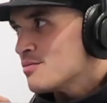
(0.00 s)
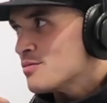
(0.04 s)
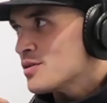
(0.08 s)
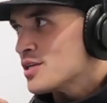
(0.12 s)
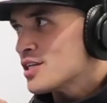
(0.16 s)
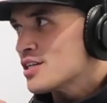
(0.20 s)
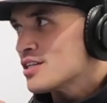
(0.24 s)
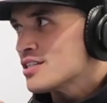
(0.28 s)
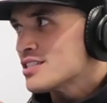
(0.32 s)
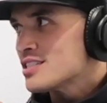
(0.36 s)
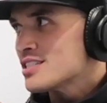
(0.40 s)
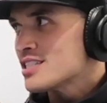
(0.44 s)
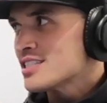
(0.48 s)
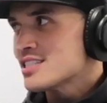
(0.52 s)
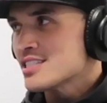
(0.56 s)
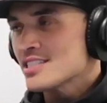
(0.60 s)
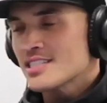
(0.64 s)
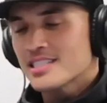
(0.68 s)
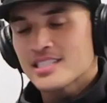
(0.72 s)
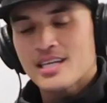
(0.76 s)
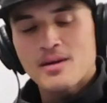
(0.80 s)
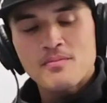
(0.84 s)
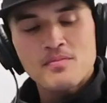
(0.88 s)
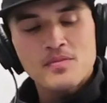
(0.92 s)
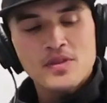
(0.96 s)
because this
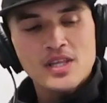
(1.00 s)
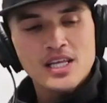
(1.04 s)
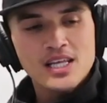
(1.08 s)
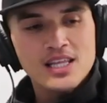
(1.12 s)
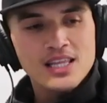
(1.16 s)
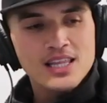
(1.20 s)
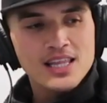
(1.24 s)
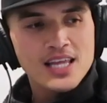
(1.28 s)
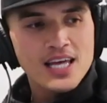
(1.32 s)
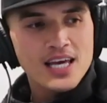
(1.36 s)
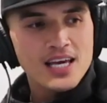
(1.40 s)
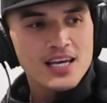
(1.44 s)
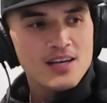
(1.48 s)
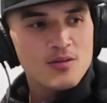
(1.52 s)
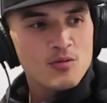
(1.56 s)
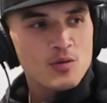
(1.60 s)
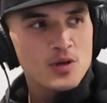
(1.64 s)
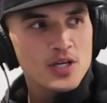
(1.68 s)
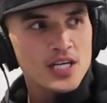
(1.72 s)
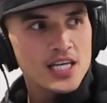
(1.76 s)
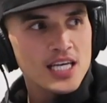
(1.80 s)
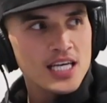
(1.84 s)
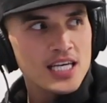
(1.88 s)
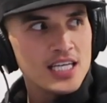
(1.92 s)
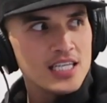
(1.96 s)
is something that
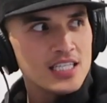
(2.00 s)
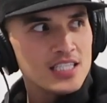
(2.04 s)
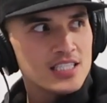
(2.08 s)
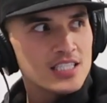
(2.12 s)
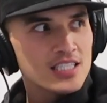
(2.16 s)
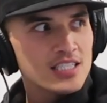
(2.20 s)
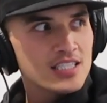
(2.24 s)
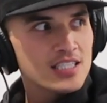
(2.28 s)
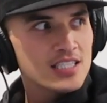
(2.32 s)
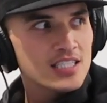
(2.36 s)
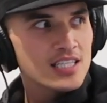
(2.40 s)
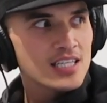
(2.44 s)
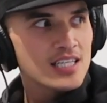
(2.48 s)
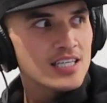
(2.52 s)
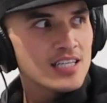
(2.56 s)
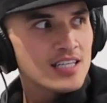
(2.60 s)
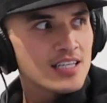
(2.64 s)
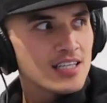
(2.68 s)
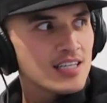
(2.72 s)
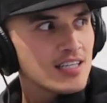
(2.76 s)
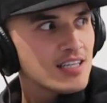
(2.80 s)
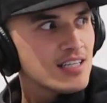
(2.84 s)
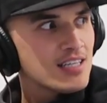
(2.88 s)
we're keen just to